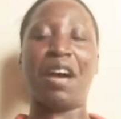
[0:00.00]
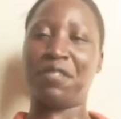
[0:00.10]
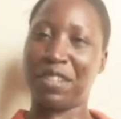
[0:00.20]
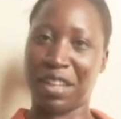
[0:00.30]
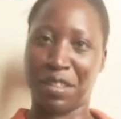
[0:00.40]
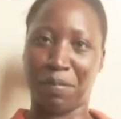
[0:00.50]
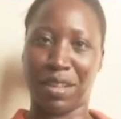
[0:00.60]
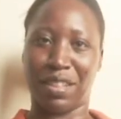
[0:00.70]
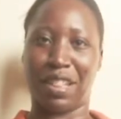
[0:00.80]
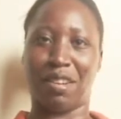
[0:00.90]
after the
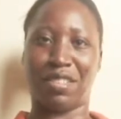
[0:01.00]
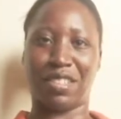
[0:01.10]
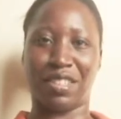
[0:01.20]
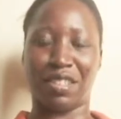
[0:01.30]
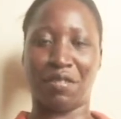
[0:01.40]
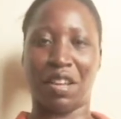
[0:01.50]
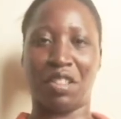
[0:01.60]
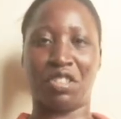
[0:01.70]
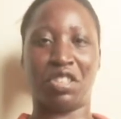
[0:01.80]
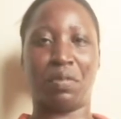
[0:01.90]
Mandela Washington
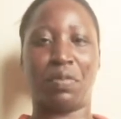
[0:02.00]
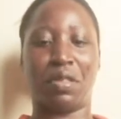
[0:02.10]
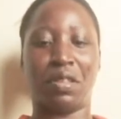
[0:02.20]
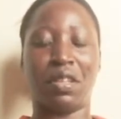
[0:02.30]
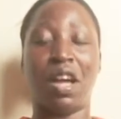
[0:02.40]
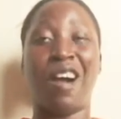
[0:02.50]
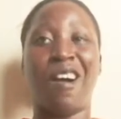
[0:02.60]
Fellowship in